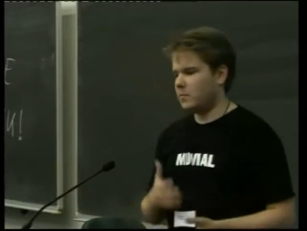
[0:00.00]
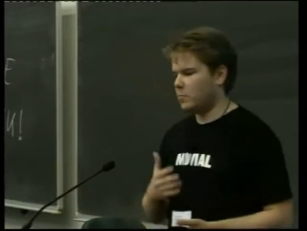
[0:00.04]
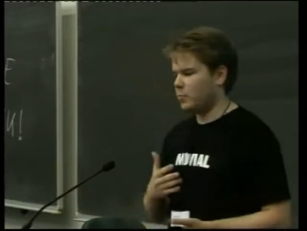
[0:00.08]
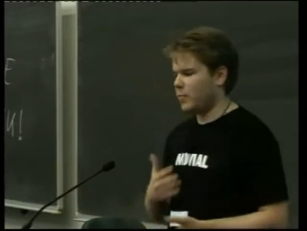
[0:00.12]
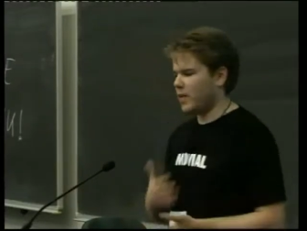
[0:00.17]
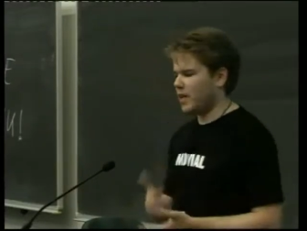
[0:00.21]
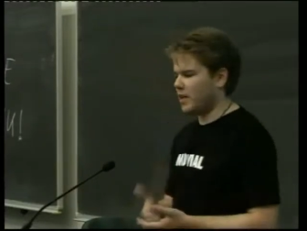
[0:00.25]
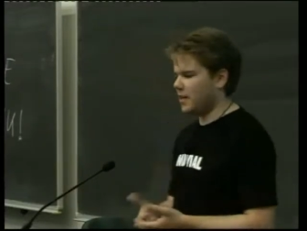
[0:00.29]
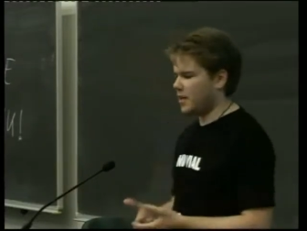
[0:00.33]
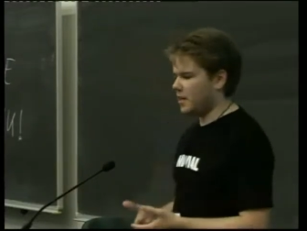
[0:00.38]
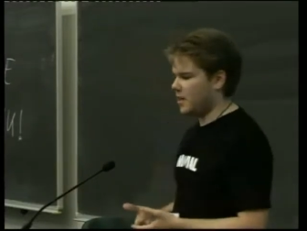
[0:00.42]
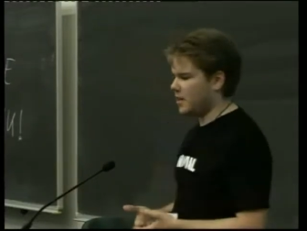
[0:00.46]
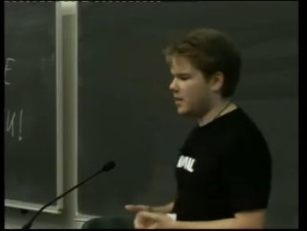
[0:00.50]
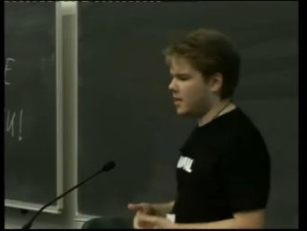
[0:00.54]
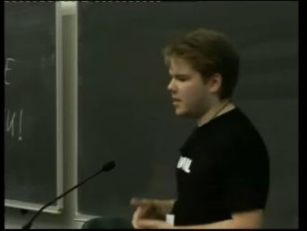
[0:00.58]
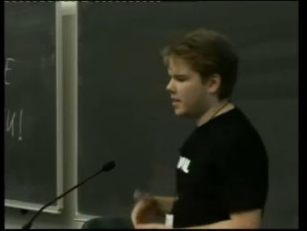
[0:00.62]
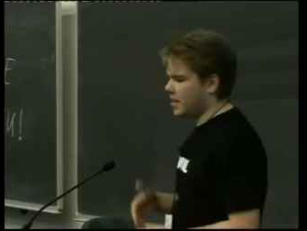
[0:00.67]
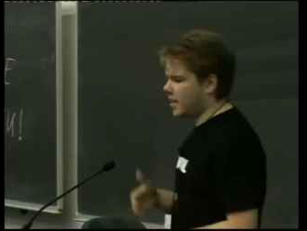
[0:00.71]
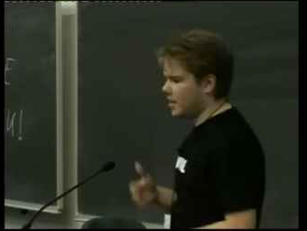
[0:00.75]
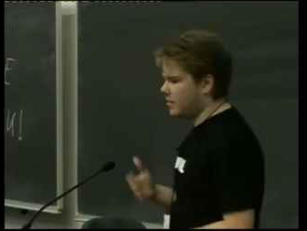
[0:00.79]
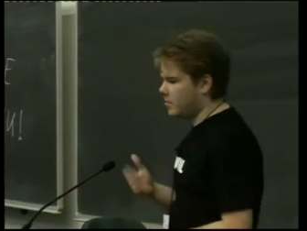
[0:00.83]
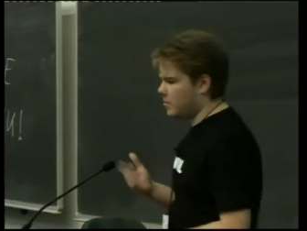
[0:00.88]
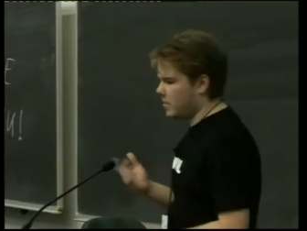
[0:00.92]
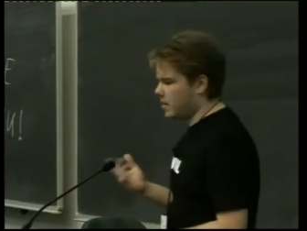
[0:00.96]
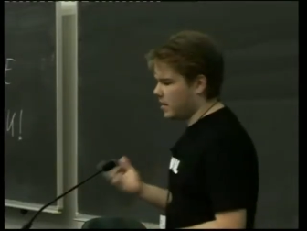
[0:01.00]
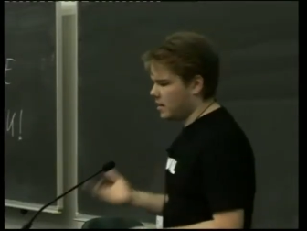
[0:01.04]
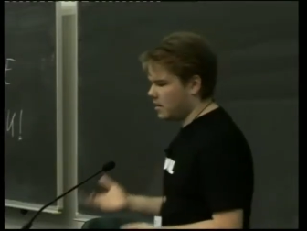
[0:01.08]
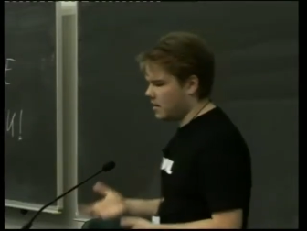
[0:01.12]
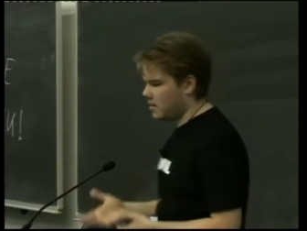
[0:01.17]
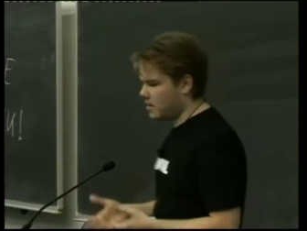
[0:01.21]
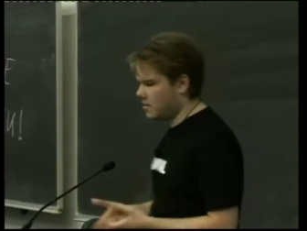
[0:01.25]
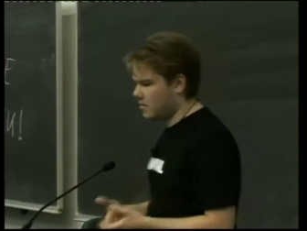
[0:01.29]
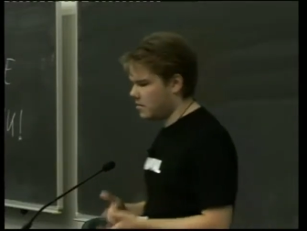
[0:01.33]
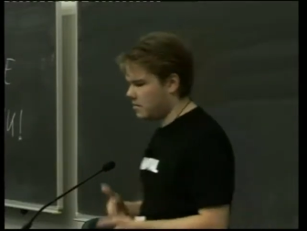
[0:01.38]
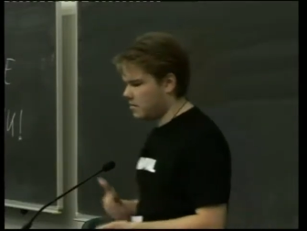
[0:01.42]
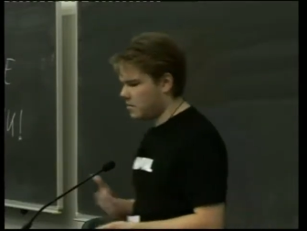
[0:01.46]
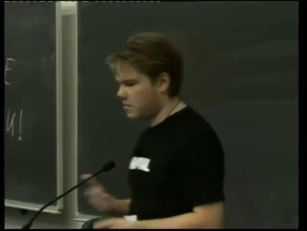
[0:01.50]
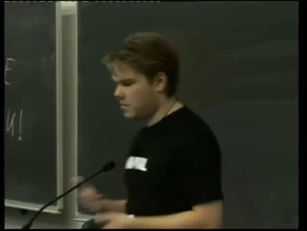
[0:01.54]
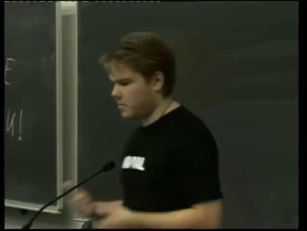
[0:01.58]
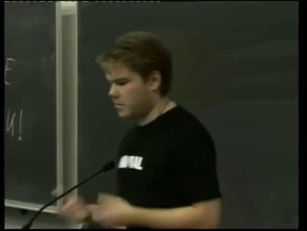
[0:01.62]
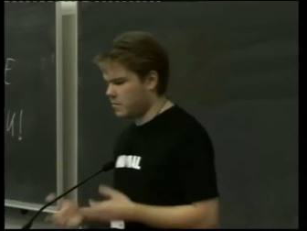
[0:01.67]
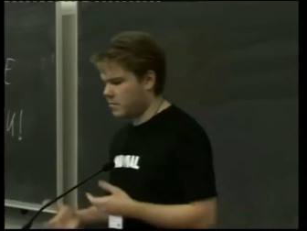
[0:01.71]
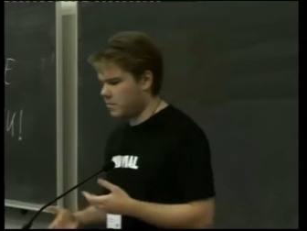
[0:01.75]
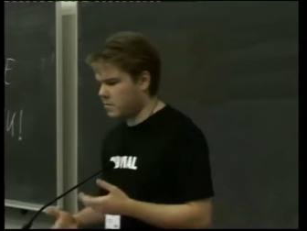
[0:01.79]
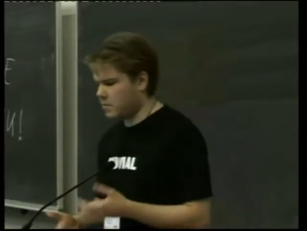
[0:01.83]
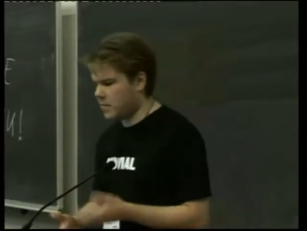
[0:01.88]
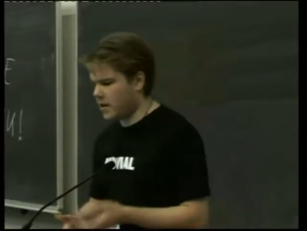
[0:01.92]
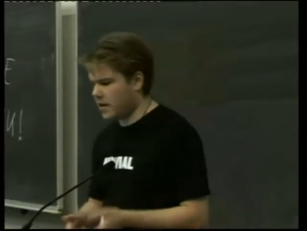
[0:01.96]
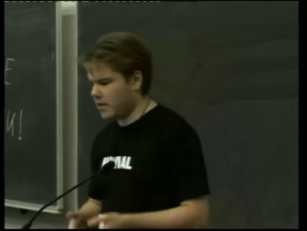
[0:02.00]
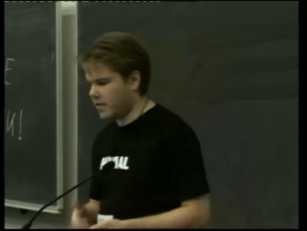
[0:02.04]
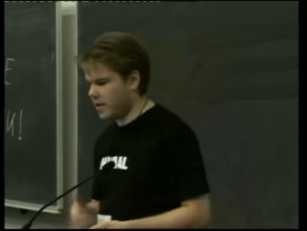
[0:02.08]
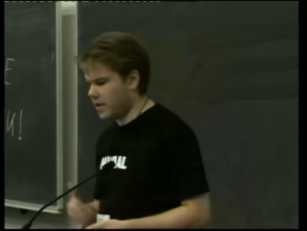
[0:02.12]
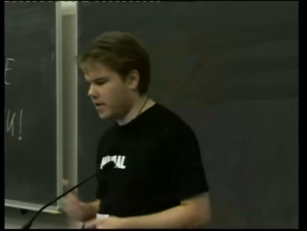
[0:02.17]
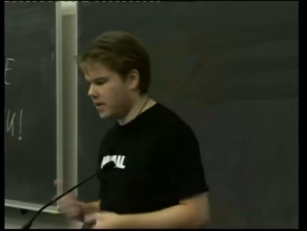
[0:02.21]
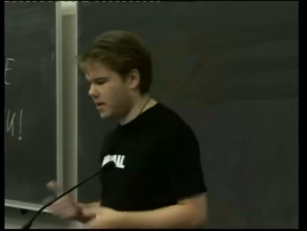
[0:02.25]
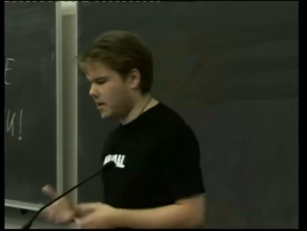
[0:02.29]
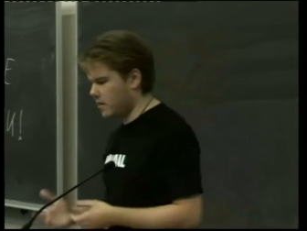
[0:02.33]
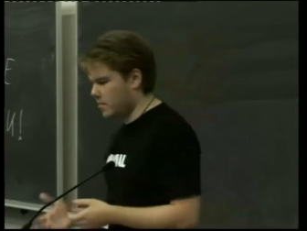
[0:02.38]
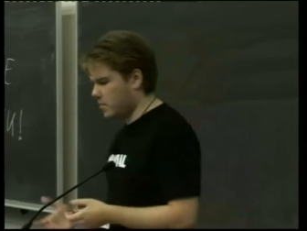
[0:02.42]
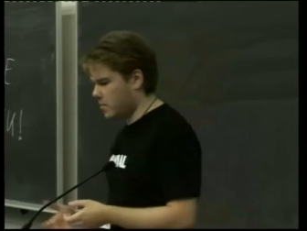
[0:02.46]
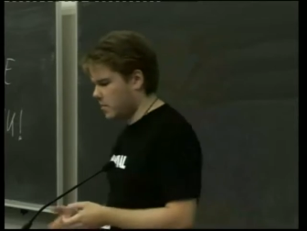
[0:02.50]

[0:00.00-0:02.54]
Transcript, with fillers: build in depth and binary-indep,